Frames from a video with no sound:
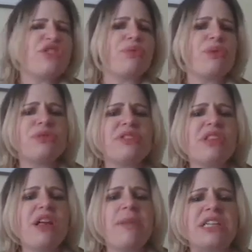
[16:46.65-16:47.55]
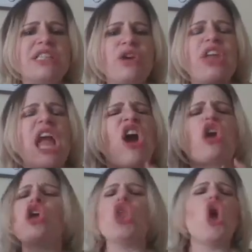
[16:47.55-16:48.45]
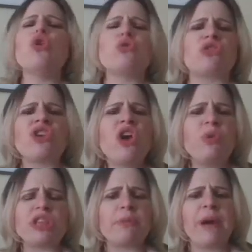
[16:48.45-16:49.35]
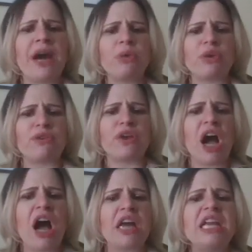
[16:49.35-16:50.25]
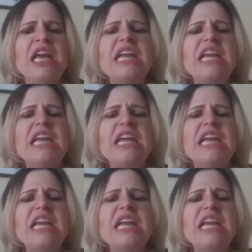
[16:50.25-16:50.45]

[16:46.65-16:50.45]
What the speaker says: Jerusalem until they are clothed with the power of God.